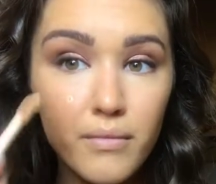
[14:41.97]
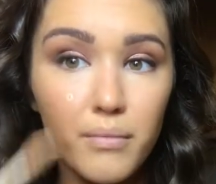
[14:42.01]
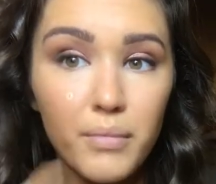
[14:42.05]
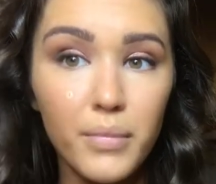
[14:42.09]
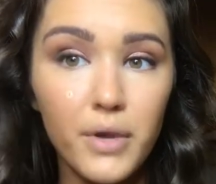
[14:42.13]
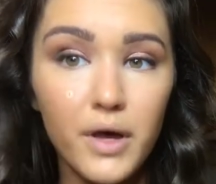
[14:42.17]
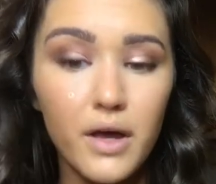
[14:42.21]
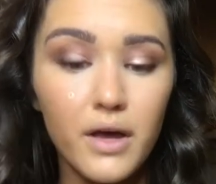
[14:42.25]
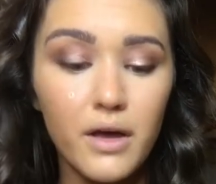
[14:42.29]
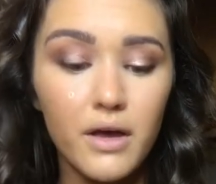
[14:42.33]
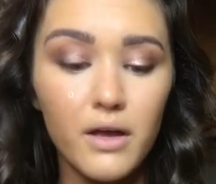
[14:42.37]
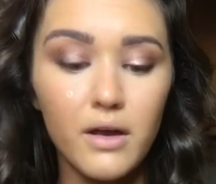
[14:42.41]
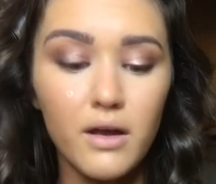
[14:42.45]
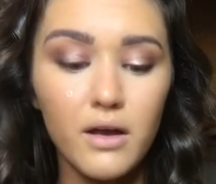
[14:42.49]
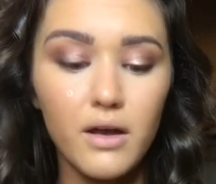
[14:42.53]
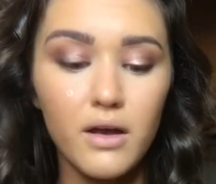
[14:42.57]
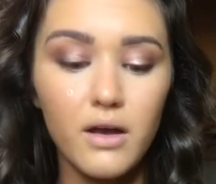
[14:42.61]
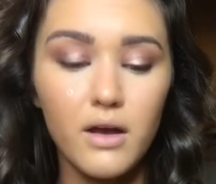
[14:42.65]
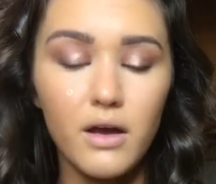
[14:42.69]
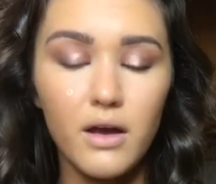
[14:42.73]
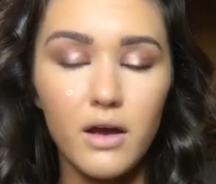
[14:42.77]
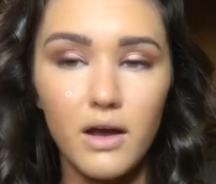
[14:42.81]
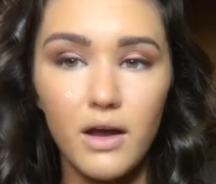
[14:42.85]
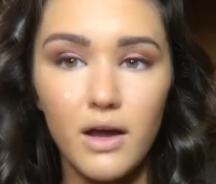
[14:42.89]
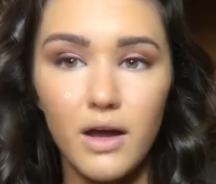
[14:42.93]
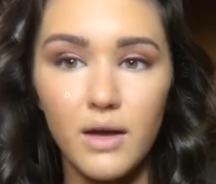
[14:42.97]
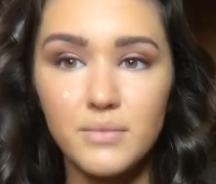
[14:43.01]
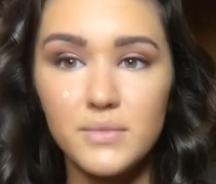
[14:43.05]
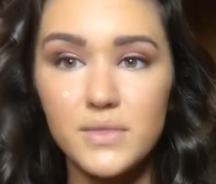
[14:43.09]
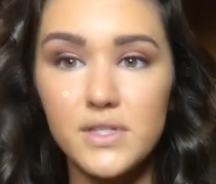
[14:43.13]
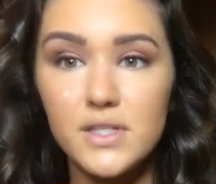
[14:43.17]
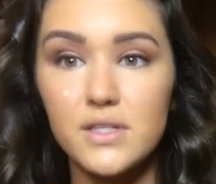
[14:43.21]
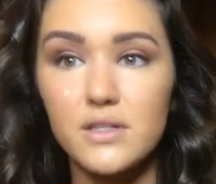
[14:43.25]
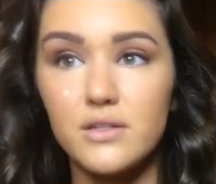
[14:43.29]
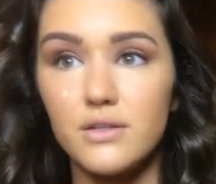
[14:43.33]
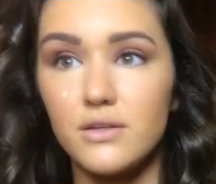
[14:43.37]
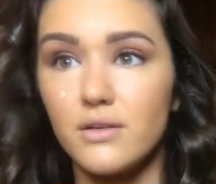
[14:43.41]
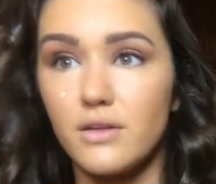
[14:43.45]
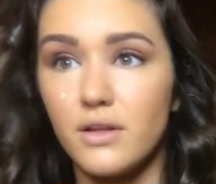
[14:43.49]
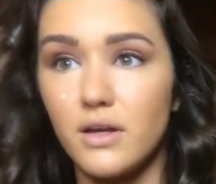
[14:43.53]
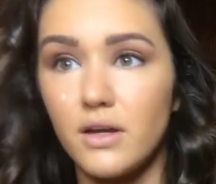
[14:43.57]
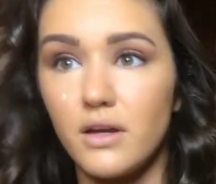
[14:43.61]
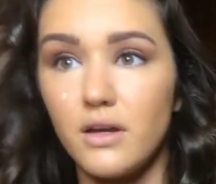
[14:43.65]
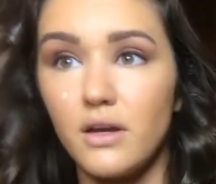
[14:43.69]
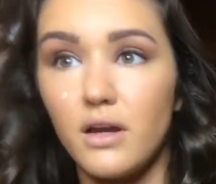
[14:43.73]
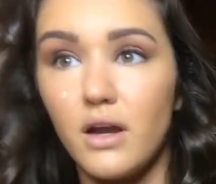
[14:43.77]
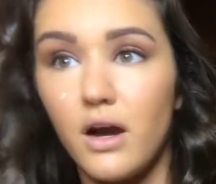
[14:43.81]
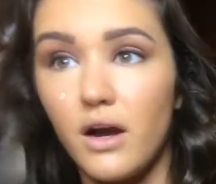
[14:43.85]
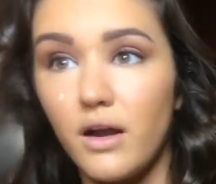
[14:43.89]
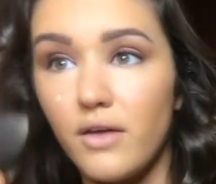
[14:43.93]
But I'm still like
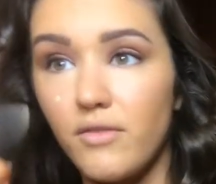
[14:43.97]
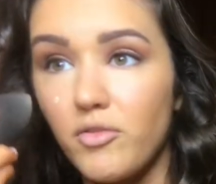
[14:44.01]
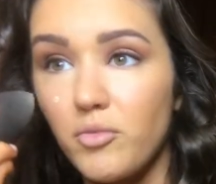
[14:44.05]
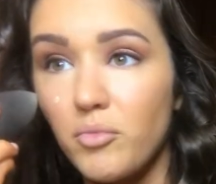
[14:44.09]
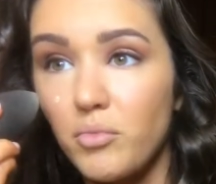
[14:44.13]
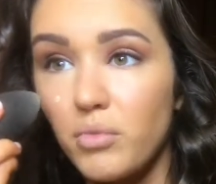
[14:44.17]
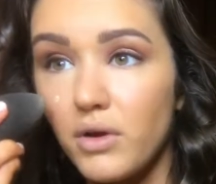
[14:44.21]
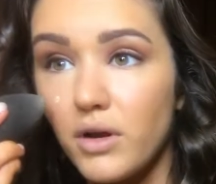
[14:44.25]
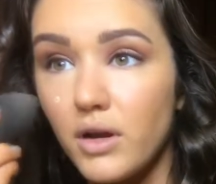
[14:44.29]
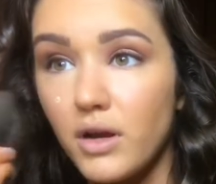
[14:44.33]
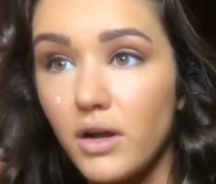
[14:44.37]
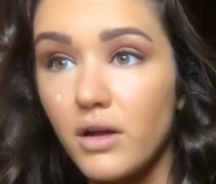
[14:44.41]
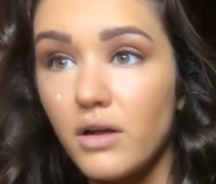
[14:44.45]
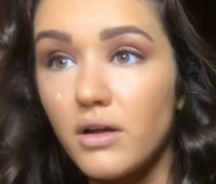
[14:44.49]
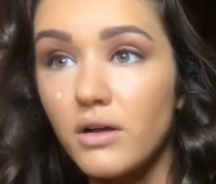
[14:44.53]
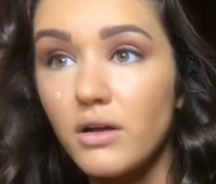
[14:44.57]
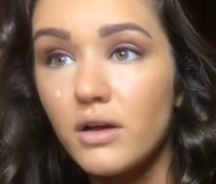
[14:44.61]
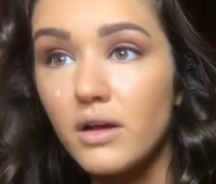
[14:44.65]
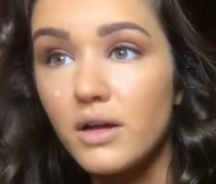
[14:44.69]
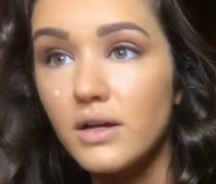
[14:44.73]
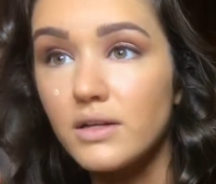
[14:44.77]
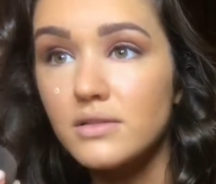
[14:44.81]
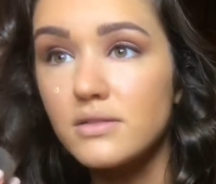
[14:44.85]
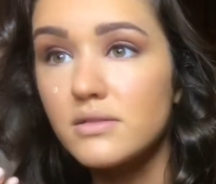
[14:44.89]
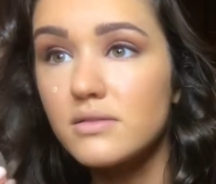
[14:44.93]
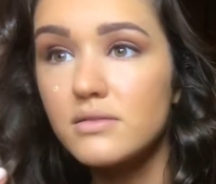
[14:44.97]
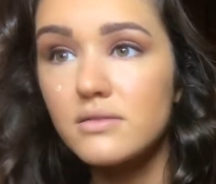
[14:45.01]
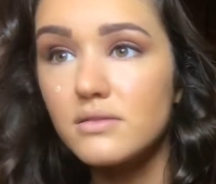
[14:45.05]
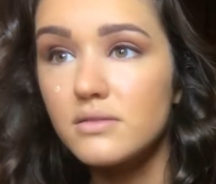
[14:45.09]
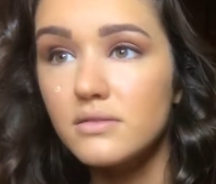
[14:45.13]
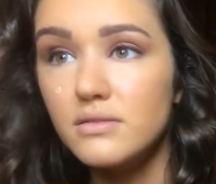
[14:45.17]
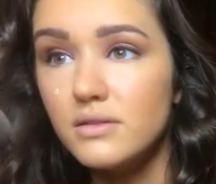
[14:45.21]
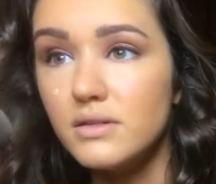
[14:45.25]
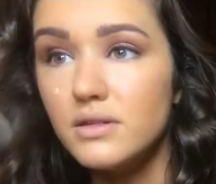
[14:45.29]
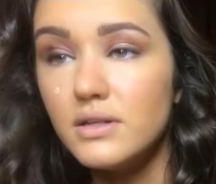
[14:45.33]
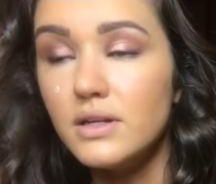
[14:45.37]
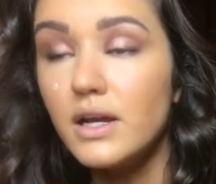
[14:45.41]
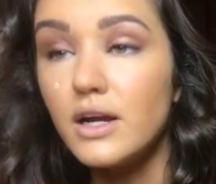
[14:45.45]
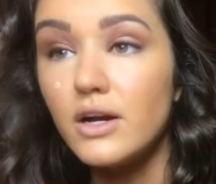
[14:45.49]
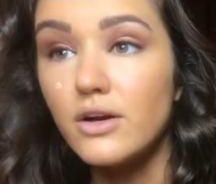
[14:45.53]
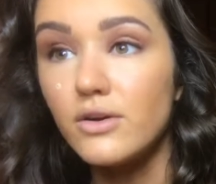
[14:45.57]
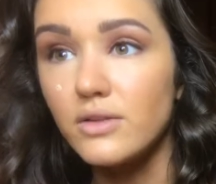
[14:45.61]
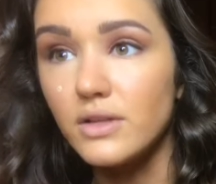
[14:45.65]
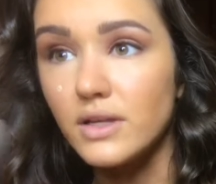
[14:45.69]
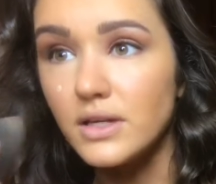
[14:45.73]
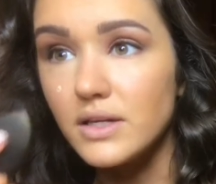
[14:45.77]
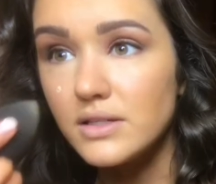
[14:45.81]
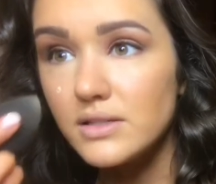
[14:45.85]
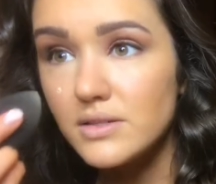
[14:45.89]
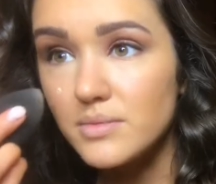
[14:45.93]
not even putting as
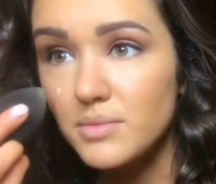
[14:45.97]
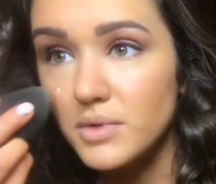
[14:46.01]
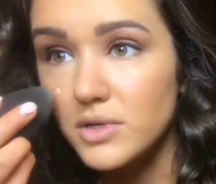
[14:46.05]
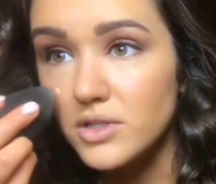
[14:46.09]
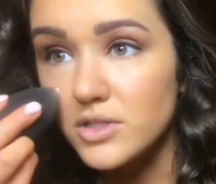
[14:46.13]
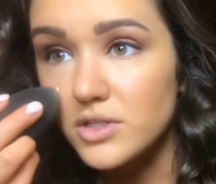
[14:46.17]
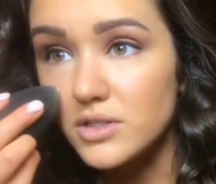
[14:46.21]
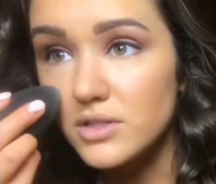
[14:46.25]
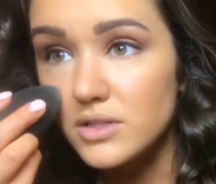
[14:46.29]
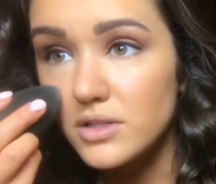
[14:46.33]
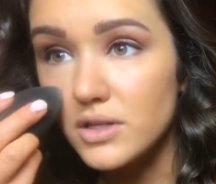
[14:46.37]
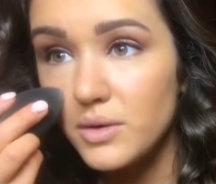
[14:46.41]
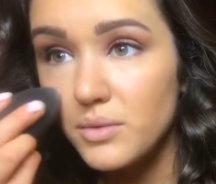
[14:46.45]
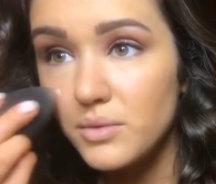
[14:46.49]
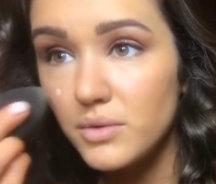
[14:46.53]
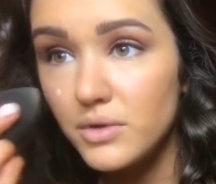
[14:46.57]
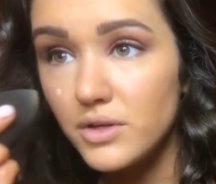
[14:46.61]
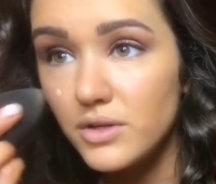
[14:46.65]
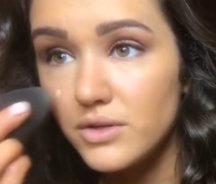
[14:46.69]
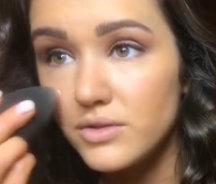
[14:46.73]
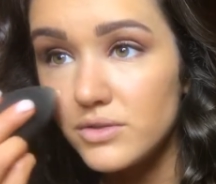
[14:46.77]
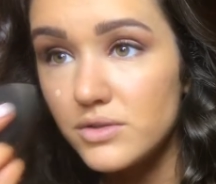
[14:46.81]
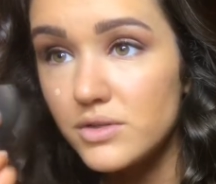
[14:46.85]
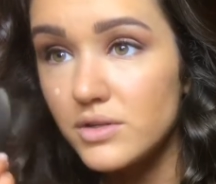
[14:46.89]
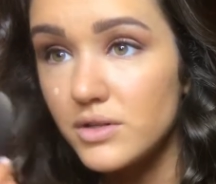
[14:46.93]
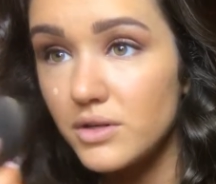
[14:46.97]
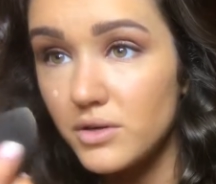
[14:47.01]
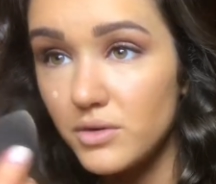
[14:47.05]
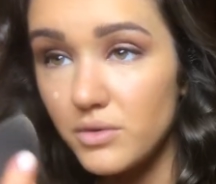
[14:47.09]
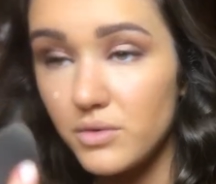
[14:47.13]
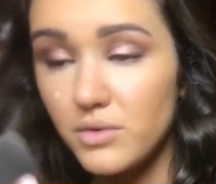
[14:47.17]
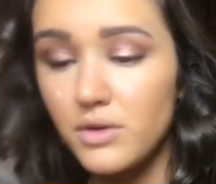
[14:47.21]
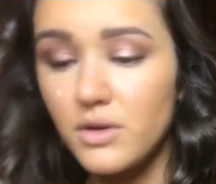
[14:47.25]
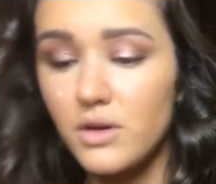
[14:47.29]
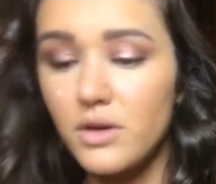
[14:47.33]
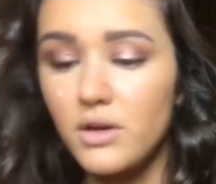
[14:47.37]
nearly as much as I would used to.